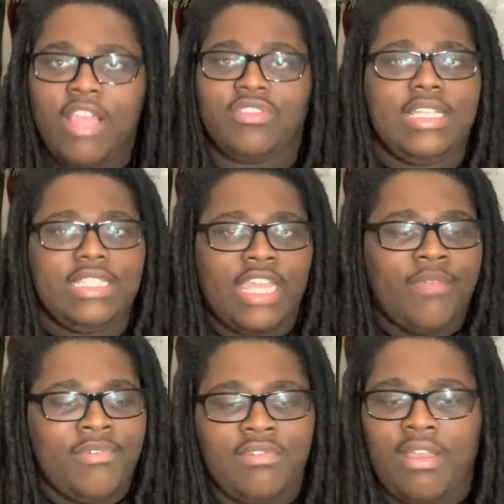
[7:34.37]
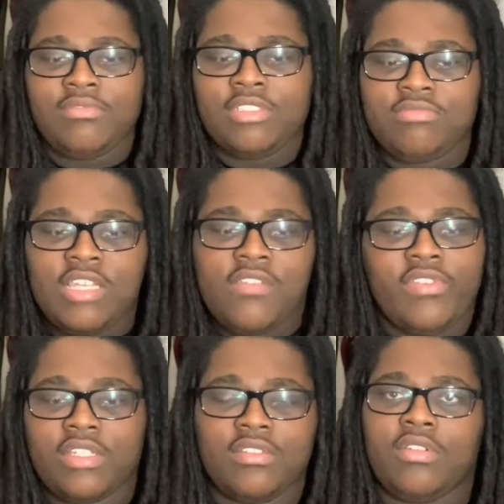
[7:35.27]
So I just kept on. I'm just tongue
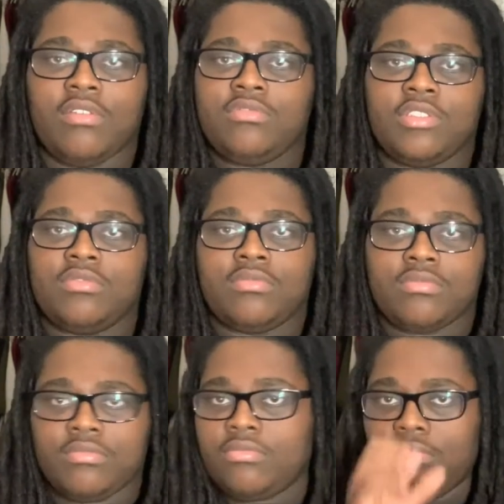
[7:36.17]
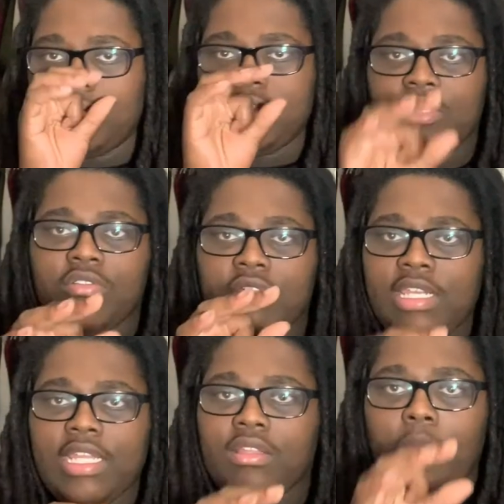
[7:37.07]
fucking, you know. Just my tongue went
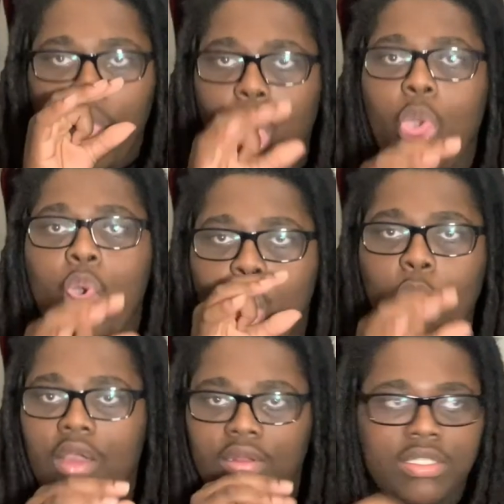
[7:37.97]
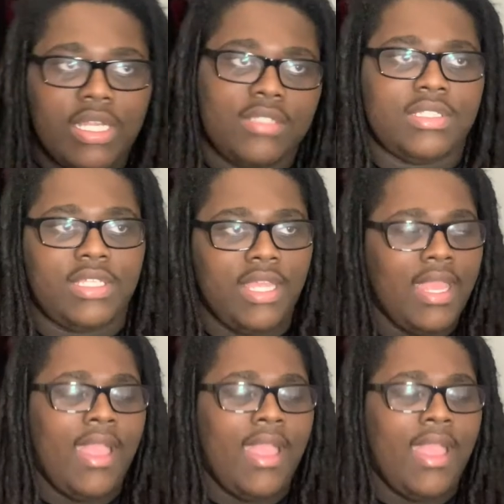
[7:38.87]
in that door. You know what I'm saying?